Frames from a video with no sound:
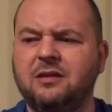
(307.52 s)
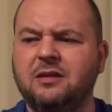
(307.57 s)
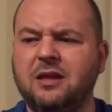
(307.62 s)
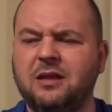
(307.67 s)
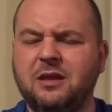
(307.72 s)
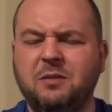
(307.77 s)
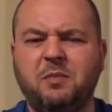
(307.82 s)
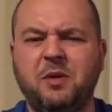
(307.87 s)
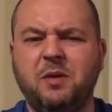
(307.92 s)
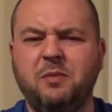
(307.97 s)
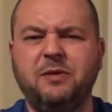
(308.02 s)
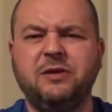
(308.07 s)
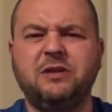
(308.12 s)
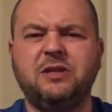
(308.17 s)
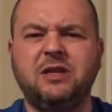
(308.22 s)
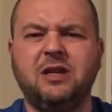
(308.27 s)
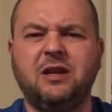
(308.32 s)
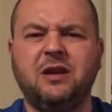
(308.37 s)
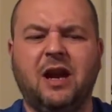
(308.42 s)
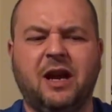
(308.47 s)
that the
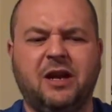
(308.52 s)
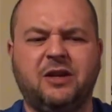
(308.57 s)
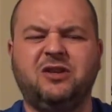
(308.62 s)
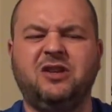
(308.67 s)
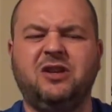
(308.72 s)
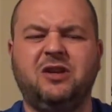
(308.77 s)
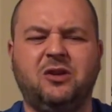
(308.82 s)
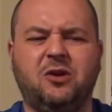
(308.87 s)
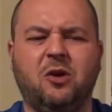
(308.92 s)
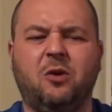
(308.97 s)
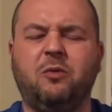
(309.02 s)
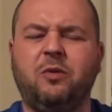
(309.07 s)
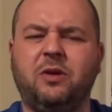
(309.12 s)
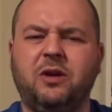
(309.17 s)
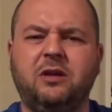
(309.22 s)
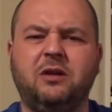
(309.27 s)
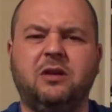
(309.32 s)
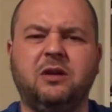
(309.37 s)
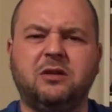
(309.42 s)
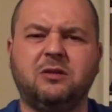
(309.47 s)
BBC are actually
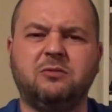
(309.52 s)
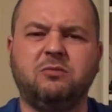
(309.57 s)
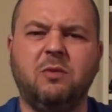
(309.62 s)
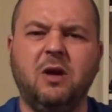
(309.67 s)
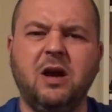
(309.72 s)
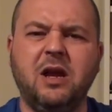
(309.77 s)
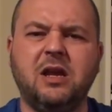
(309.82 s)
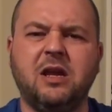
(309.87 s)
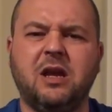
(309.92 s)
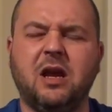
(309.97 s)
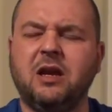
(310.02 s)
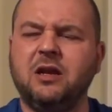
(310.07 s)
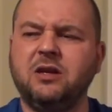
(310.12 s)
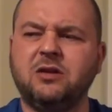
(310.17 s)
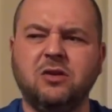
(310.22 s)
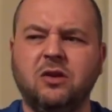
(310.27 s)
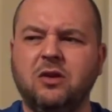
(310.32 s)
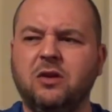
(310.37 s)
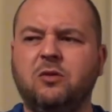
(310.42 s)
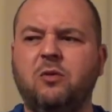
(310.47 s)
going this way, and
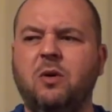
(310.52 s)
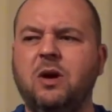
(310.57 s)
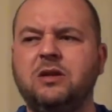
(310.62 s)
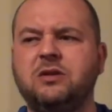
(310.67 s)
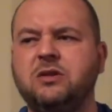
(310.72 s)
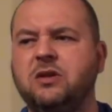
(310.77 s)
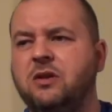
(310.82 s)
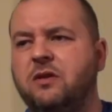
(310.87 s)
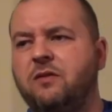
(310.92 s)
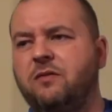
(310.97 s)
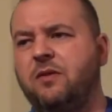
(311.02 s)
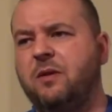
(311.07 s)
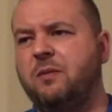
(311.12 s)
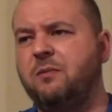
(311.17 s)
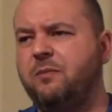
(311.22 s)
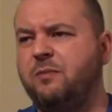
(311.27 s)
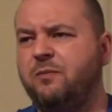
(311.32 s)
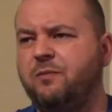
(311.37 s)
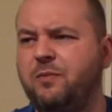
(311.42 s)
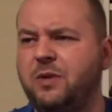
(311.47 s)
it's not a question of
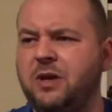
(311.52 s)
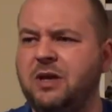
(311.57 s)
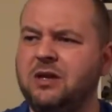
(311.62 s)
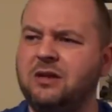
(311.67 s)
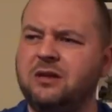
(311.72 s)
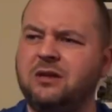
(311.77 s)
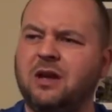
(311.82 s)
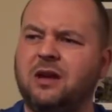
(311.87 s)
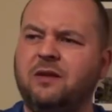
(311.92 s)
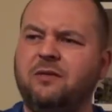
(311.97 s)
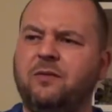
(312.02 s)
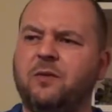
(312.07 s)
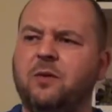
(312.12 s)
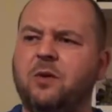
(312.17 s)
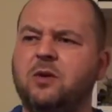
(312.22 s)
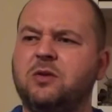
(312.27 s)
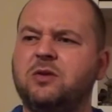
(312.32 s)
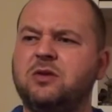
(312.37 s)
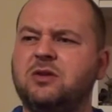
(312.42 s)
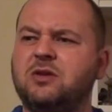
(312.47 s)
them being
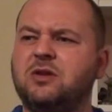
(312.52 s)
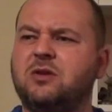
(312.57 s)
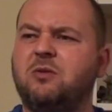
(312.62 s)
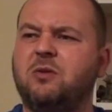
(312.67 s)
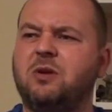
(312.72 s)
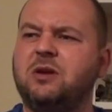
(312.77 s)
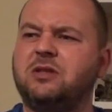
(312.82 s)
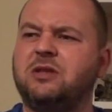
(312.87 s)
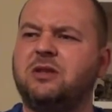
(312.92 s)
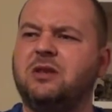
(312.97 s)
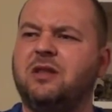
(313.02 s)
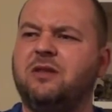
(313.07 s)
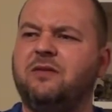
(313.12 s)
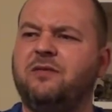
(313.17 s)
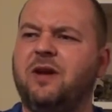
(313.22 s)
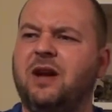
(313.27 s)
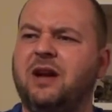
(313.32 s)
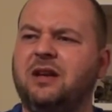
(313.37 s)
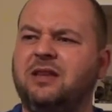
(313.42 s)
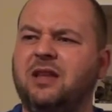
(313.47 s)
diverse. It's a question of the
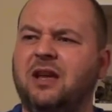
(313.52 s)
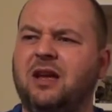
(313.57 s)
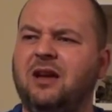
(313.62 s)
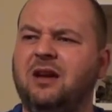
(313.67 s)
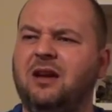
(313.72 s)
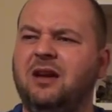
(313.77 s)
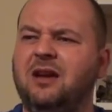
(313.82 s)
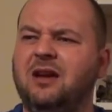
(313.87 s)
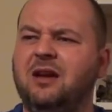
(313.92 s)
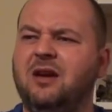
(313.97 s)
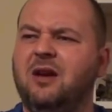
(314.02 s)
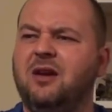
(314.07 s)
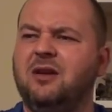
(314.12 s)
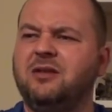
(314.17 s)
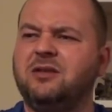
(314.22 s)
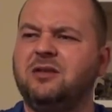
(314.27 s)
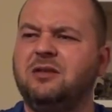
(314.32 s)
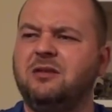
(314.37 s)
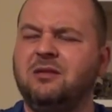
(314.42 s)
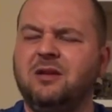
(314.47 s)
fact that
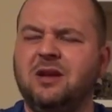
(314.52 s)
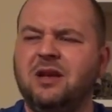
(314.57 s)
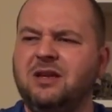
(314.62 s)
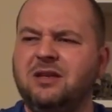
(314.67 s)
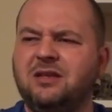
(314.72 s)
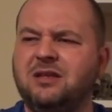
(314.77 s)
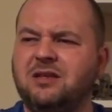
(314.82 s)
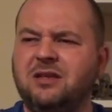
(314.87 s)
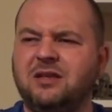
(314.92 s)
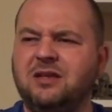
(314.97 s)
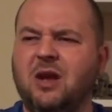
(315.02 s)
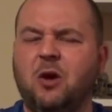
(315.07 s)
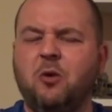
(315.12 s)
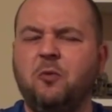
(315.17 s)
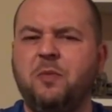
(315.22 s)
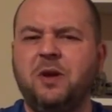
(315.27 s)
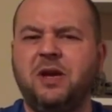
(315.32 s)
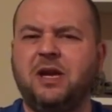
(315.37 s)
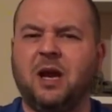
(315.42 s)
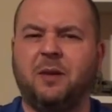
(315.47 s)
it's now
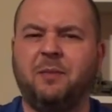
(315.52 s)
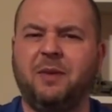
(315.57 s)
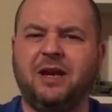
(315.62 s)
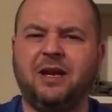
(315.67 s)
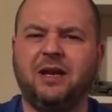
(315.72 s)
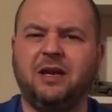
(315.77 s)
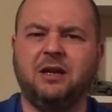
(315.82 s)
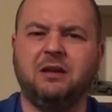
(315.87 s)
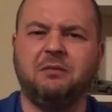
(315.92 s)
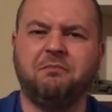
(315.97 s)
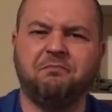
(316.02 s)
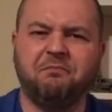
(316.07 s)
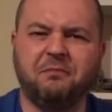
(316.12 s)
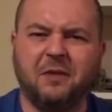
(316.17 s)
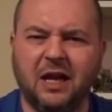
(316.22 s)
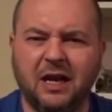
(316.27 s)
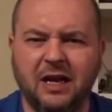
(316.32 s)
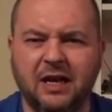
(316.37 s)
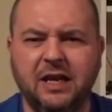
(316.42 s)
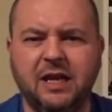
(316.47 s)
becoming
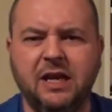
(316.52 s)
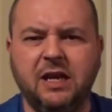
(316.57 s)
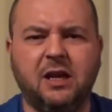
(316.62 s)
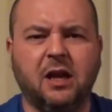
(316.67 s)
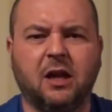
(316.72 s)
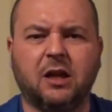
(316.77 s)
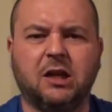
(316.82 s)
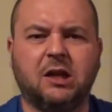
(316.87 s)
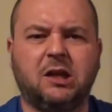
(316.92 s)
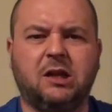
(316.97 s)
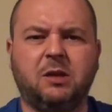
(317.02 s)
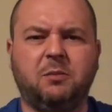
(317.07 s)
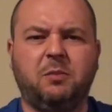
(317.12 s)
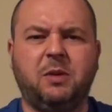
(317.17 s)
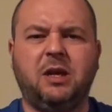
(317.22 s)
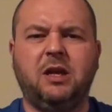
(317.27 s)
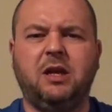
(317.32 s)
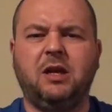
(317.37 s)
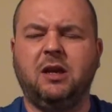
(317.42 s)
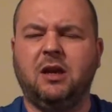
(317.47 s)
illegal to
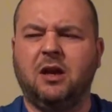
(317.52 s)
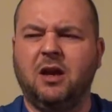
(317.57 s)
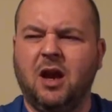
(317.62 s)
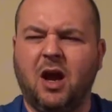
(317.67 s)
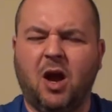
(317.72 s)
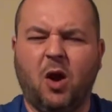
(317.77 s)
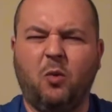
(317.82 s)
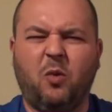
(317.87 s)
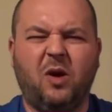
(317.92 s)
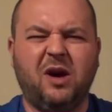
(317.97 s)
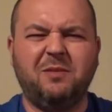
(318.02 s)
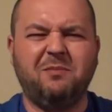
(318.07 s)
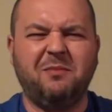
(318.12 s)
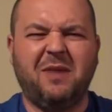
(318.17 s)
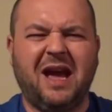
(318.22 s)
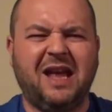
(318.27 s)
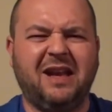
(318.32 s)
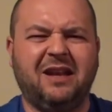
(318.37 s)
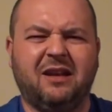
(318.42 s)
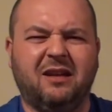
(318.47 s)
be a white
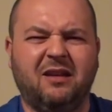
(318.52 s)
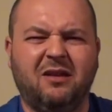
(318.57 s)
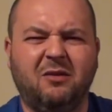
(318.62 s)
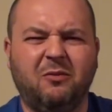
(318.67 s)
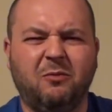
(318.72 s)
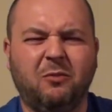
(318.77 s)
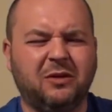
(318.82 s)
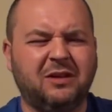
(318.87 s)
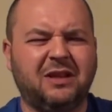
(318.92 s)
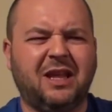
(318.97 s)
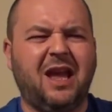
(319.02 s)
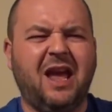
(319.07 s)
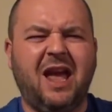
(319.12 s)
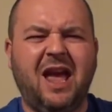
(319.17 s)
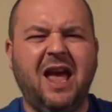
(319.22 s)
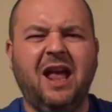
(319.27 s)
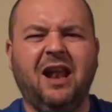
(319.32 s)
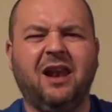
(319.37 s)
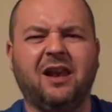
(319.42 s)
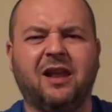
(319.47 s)
man. What the
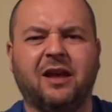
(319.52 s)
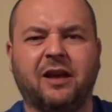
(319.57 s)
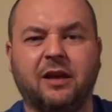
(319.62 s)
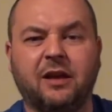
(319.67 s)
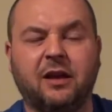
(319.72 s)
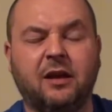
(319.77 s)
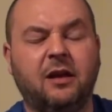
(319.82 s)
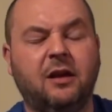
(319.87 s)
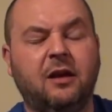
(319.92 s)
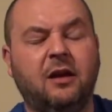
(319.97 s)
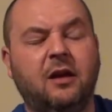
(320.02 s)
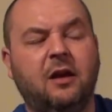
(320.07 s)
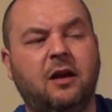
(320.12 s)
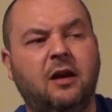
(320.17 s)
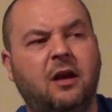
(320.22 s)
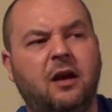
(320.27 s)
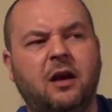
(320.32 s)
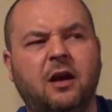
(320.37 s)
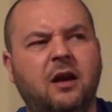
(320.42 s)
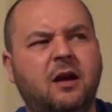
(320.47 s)
hell, like?
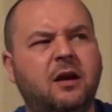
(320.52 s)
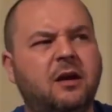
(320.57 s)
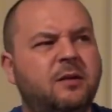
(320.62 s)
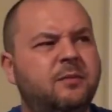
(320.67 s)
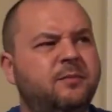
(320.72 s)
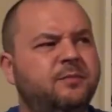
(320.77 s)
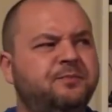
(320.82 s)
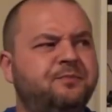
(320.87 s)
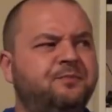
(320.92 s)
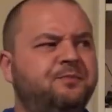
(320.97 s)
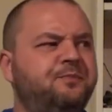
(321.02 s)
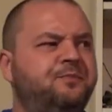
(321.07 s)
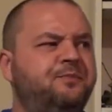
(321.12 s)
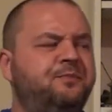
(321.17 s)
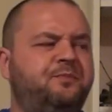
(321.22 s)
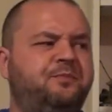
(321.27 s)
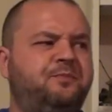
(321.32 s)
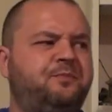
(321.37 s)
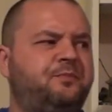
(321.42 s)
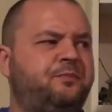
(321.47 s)
And